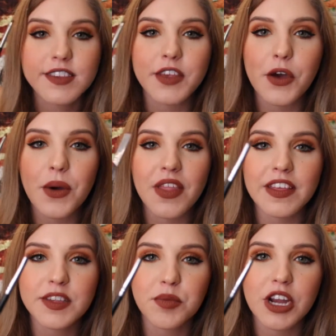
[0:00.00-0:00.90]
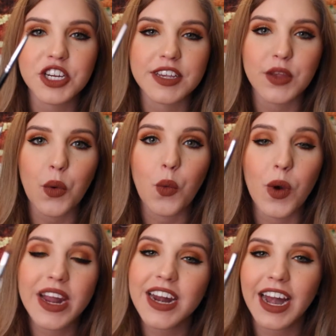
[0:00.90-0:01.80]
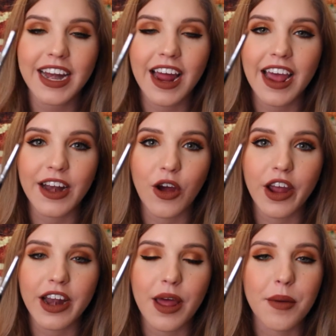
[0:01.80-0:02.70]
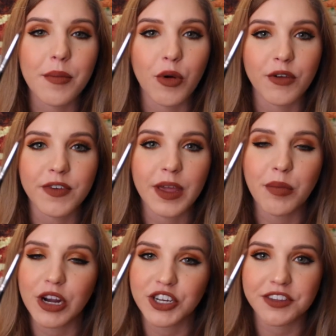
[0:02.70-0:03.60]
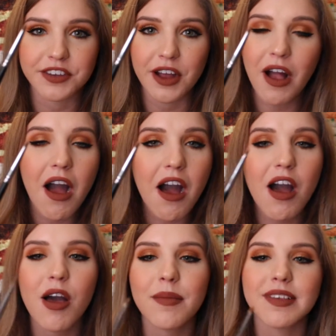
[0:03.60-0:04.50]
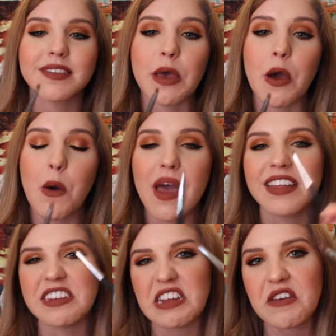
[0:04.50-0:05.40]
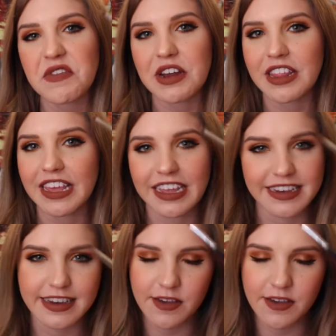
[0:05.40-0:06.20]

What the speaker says: So this brush is $1.99 on morphebrushes.com. So definitely